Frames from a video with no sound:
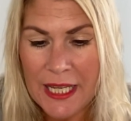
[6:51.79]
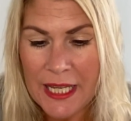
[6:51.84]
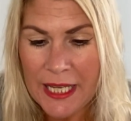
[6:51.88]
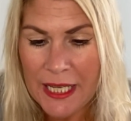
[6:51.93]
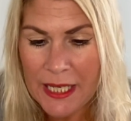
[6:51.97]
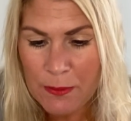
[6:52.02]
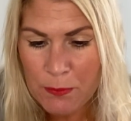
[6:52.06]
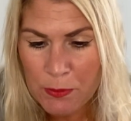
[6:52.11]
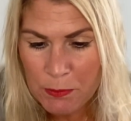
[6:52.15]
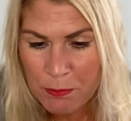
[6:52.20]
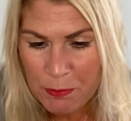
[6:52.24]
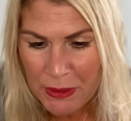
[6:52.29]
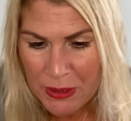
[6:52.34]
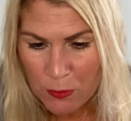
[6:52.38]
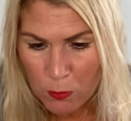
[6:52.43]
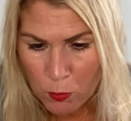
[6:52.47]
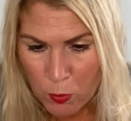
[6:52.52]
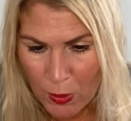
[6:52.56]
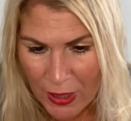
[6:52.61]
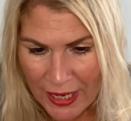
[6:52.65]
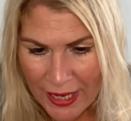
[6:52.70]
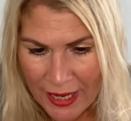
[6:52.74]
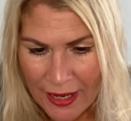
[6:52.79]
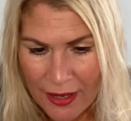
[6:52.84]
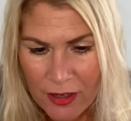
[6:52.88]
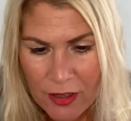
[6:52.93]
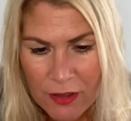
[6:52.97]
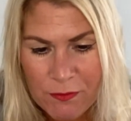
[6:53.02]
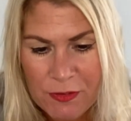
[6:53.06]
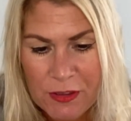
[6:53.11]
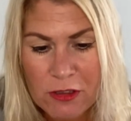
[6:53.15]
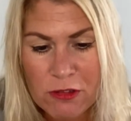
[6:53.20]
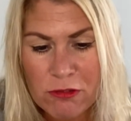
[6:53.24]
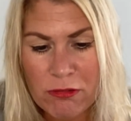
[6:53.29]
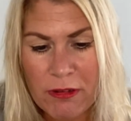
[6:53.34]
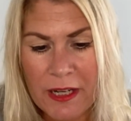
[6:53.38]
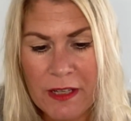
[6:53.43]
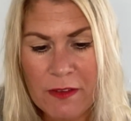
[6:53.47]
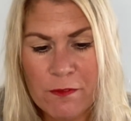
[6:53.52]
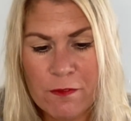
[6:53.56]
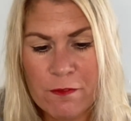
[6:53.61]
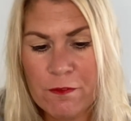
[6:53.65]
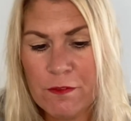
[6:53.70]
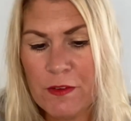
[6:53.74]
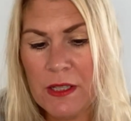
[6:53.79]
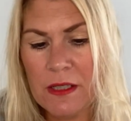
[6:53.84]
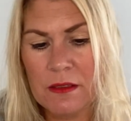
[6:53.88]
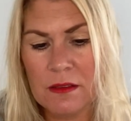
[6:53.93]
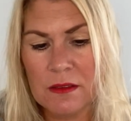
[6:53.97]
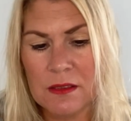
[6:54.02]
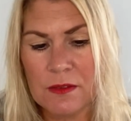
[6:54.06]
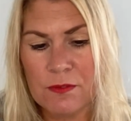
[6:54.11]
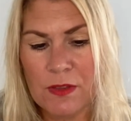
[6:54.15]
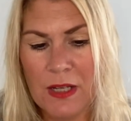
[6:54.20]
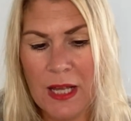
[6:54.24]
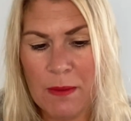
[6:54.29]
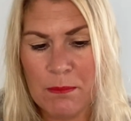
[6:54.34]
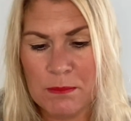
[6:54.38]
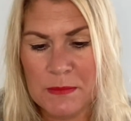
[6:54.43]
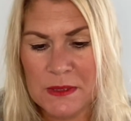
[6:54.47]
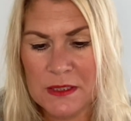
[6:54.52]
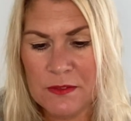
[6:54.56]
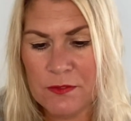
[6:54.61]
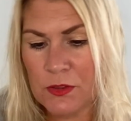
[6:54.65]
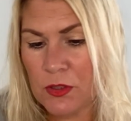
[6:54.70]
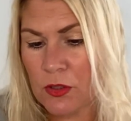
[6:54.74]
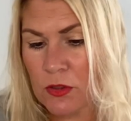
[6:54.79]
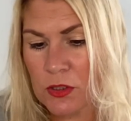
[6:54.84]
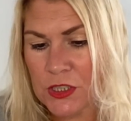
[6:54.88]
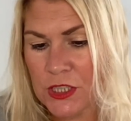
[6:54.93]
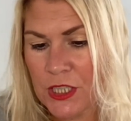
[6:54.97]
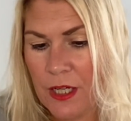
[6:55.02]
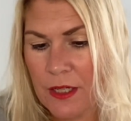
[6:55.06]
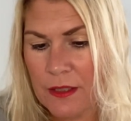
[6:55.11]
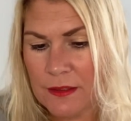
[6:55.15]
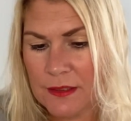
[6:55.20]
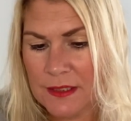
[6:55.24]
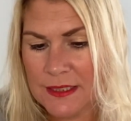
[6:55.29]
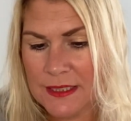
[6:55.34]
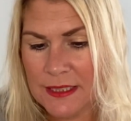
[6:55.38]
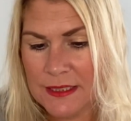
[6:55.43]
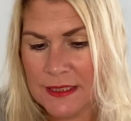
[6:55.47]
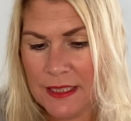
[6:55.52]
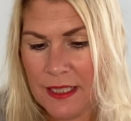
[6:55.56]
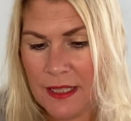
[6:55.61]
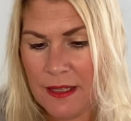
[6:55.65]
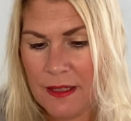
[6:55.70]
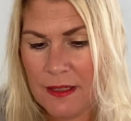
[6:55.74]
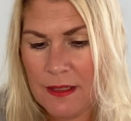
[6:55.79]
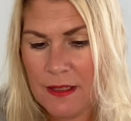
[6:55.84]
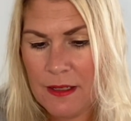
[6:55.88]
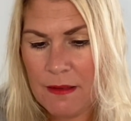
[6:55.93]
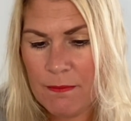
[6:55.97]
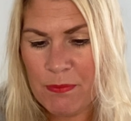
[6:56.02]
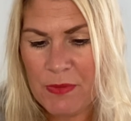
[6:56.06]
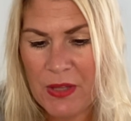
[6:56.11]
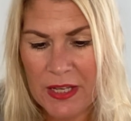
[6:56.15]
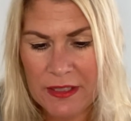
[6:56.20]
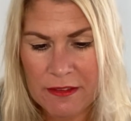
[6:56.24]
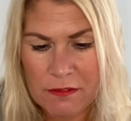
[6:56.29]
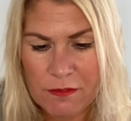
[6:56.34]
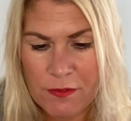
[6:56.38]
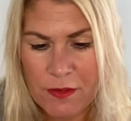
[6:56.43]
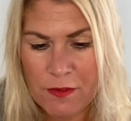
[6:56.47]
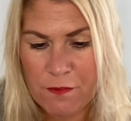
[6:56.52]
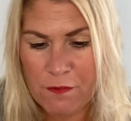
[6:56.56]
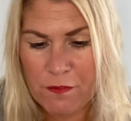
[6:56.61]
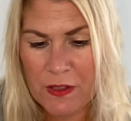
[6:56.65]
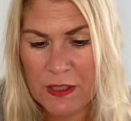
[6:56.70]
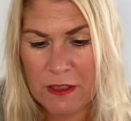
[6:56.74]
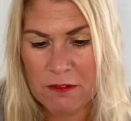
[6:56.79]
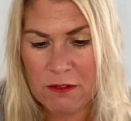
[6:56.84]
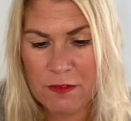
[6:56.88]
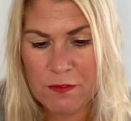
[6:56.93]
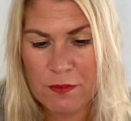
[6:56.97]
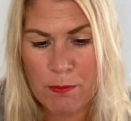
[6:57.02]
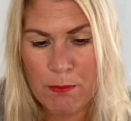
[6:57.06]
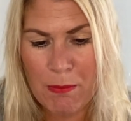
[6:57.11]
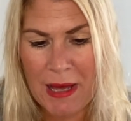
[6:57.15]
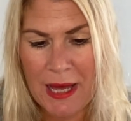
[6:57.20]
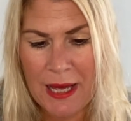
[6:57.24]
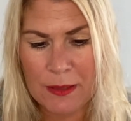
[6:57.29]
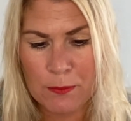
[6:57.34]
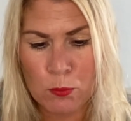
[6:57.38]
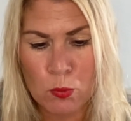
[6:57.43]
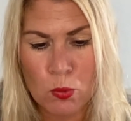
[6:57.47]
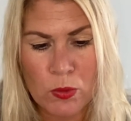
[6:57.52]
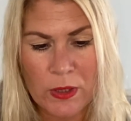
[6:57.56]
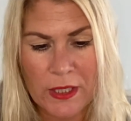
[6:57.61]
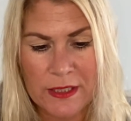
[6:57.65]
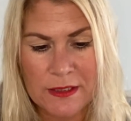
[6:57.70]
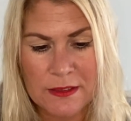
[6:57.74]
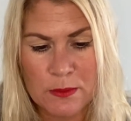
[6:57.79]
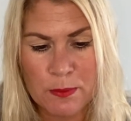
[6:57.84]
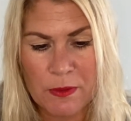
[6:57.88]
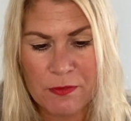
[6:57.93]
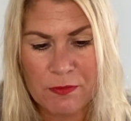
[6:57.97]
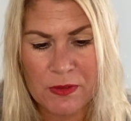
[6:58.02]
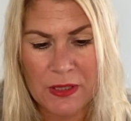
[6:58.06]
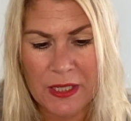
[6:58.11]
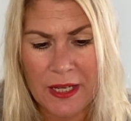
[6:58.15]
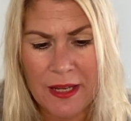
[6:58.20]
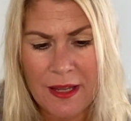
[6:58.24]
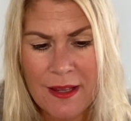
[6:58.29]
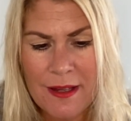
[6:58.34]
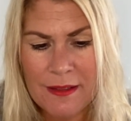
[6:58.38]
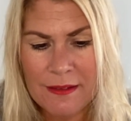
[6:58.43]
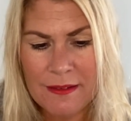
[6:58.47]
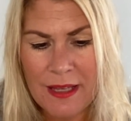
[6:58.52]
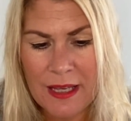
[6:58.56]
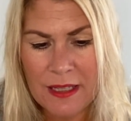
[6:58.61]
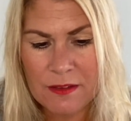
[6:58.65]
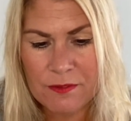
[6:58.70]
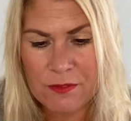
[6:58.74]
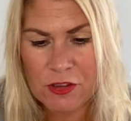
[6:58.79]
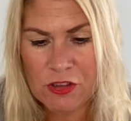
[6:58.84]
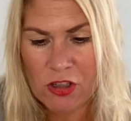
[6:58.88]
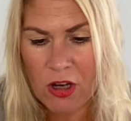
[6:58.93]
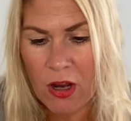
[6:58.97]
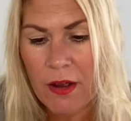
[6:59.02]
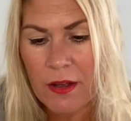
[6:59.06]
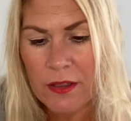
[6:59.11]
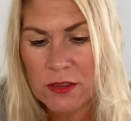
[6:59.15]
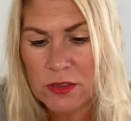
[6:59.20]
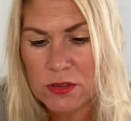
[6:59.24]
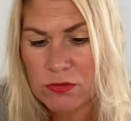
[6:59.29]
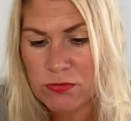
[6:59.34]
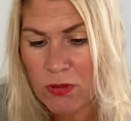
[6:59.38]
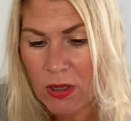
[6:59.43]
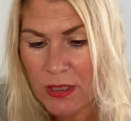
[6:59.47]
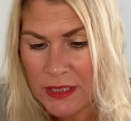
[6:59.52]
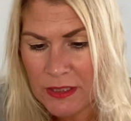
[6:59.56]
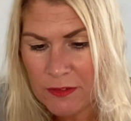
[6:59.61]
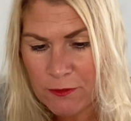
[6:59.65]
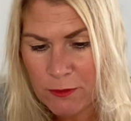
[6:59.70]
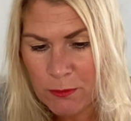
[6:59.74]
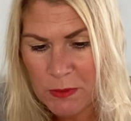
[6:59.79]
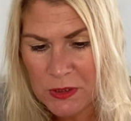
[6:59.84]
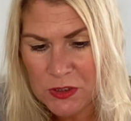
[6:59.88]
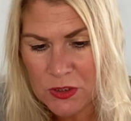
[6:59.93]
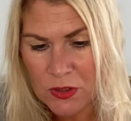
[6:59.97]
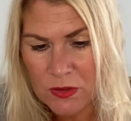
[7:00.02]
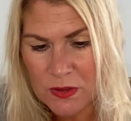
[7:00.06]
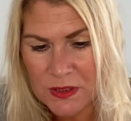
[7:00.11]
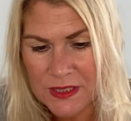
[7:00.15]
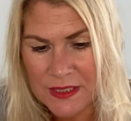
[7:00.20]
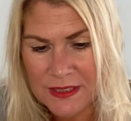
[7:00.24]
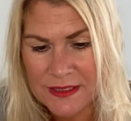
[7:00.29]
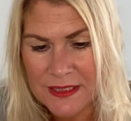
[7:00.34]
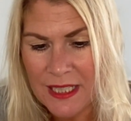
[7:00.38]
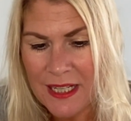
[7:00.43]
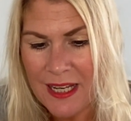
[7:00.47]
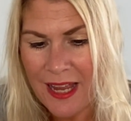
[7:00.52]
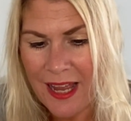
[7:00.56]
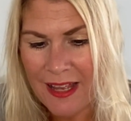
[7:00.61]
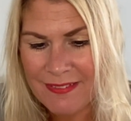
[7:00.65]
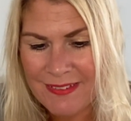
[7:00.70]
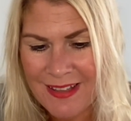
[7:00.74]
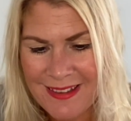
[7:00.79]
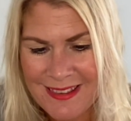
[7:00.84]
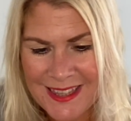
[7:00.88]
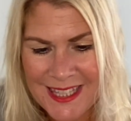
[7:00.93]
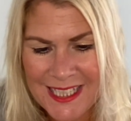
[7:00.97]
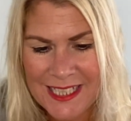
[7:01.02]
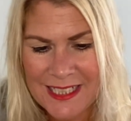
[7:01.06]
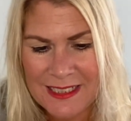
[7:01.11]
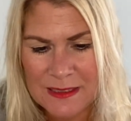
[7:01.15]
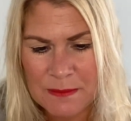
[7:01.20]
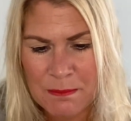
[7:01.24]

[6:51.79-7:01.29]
He would be aware of the great field of lamps of a nocturnal city, then of the figure of a man walking swiftly, then of a child running from the doctor's, and then these